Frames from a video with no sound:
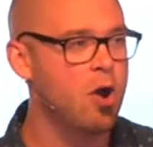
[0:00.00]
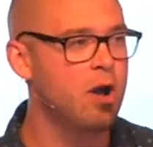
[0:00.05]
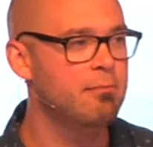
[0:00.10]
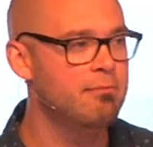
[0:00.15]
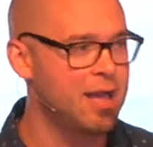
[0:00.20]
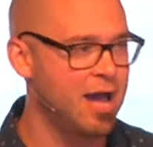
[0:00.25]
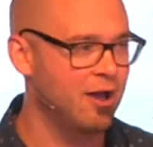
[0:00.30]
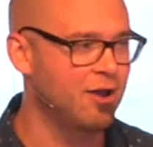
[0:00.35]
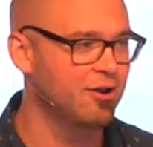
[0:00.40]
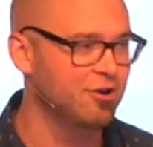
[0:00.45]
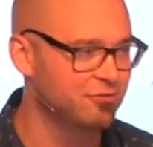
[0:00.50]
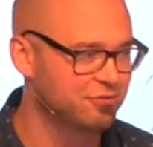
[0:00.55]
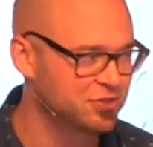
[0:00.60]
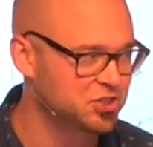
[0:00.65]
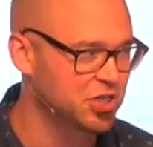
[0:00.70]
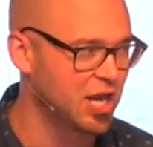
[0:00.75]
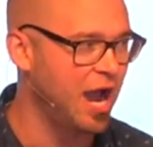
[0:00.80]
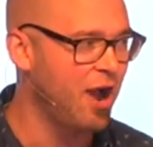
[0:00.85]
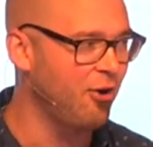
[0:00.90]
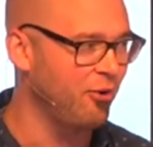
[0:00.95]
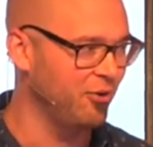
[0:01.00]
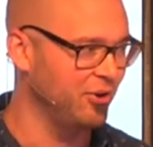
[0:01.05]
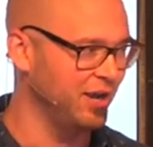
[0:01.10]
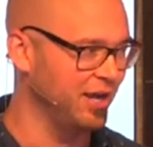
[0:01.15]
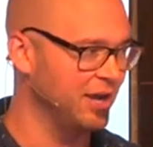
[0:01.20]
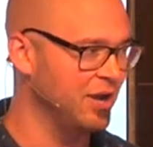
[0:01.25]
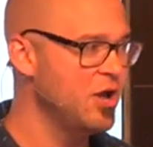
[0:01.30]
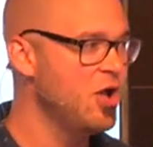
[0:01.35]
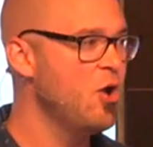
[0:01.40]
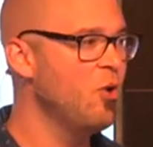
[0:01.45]
amount of
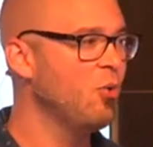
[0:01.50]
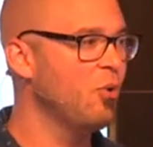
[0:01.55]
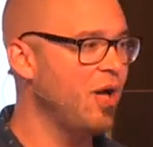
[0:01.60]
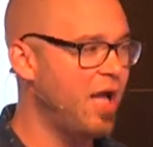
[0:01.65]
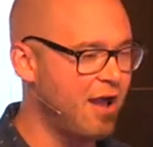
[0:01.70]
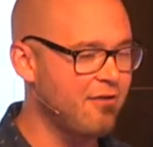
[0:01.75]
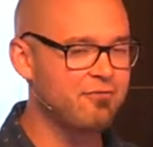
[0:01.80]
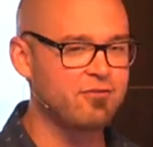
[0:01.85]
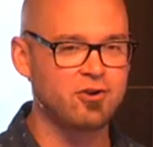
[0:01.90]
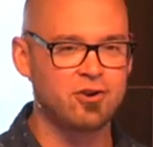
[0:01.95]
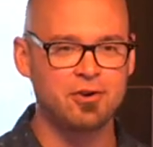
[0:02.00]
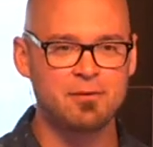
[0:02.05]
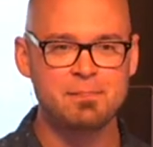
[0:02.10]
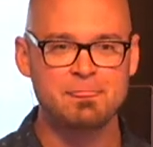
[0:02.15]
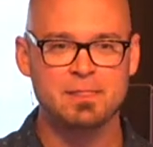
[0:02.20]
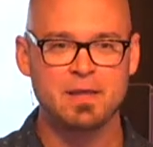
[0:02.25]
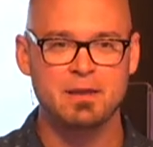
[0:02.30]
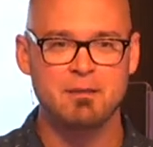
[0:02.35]
showering will ever